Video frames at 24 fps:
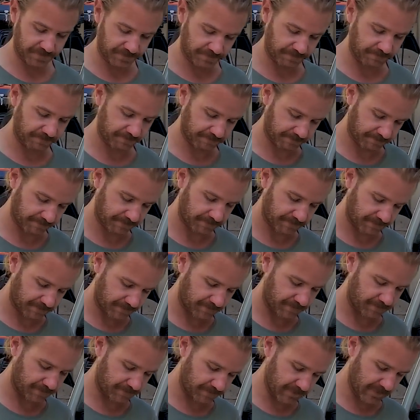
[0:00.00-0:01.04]
Yeah,
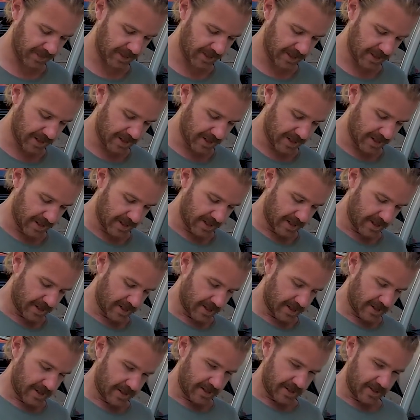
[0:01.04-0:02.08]
pretty good.
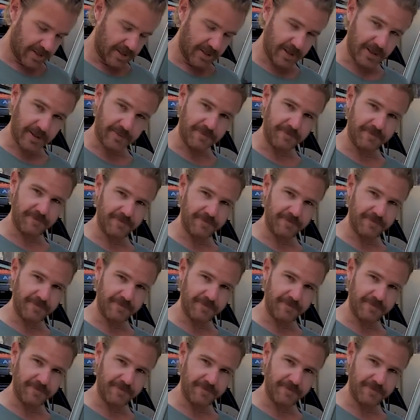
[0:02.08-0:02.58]
Yeah.